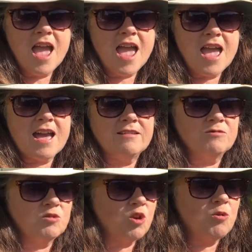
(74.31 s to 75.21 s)

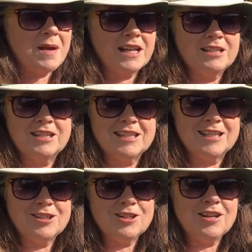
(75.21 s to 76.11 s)
and go back into the kitchen,